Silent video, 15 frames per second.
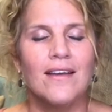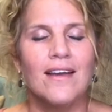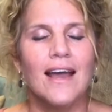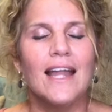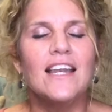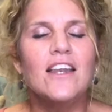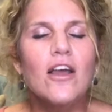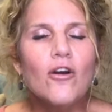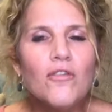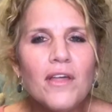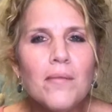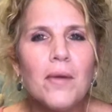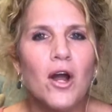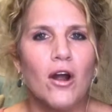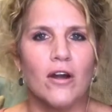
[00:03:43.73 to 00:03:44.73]
I know
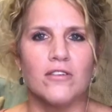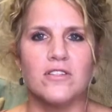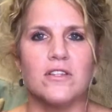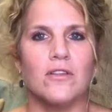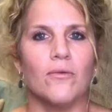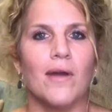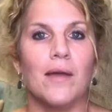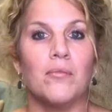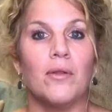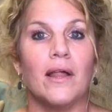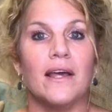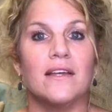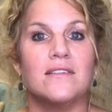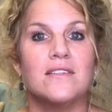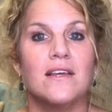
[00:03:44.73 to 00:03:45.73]
that my heart's in the right
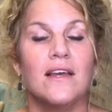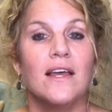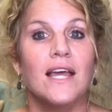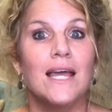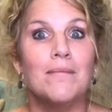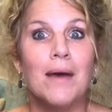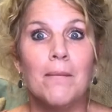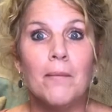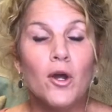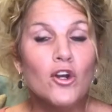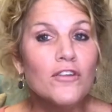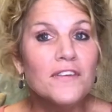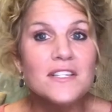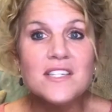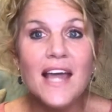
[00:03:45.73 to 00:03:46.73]
place, and my
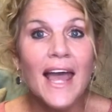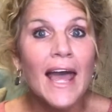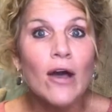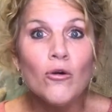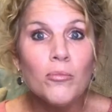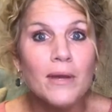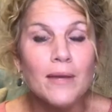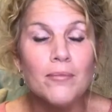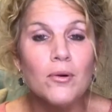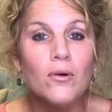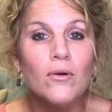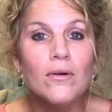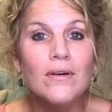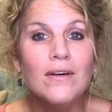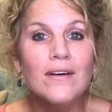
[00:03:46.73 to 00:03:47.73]
motive is to help
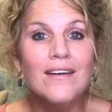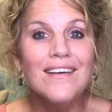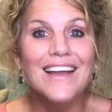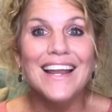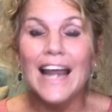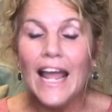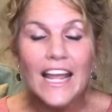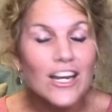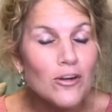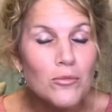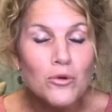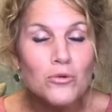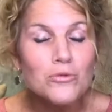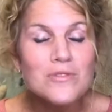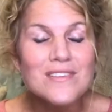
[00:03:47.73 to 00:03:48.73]
people and
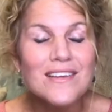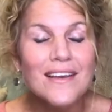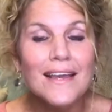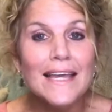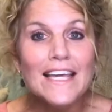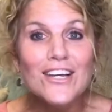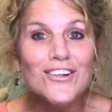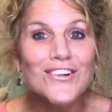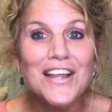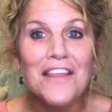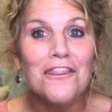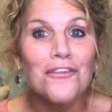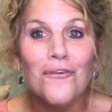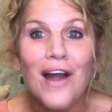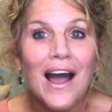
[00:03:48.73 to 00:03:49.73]
animals heal
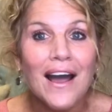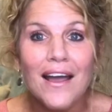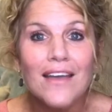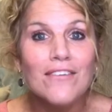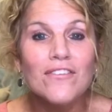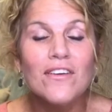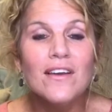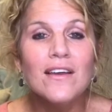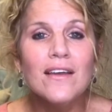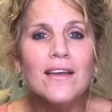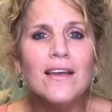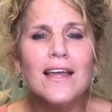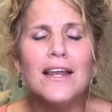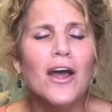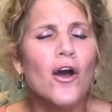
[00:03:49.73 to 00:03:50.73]
and thrive.
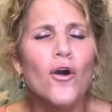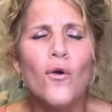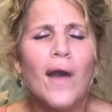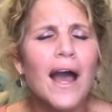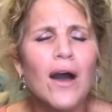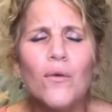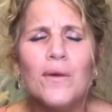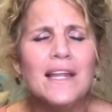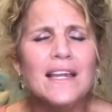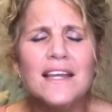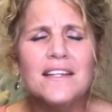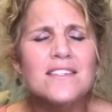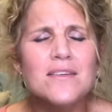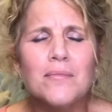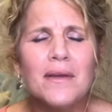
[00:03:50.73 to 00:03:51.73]
And oh, how we
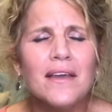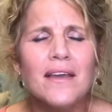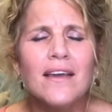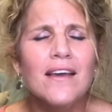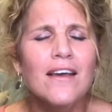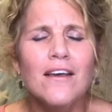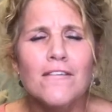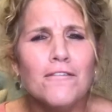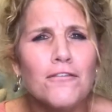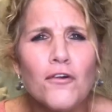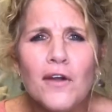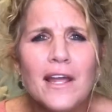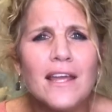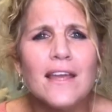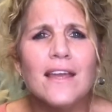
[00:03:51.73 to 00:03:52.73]
need to be
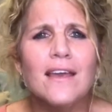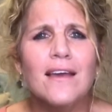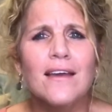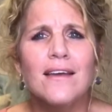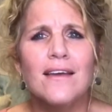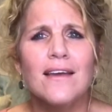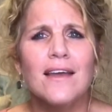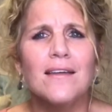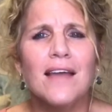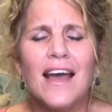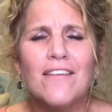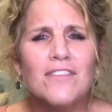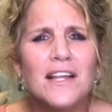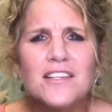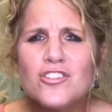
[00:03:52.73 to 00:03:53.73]
free and
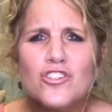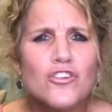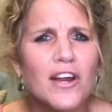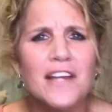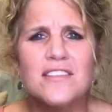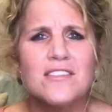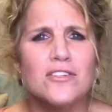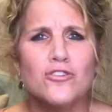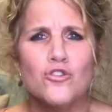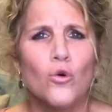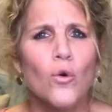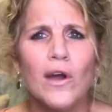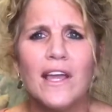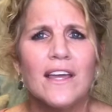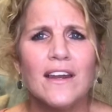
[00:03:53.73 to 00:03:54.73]
have less stress and
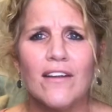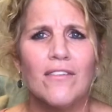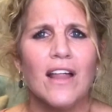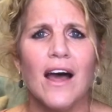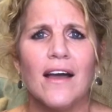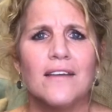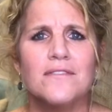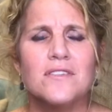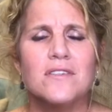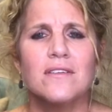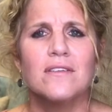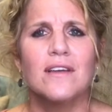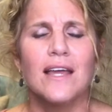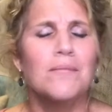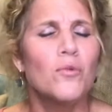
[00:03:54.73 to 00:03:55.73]
joy in our lives,
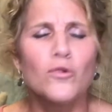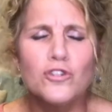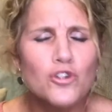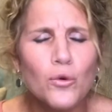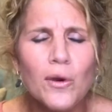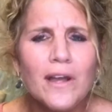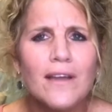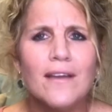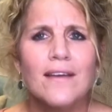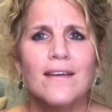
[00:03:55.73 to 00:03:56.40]
and more joy.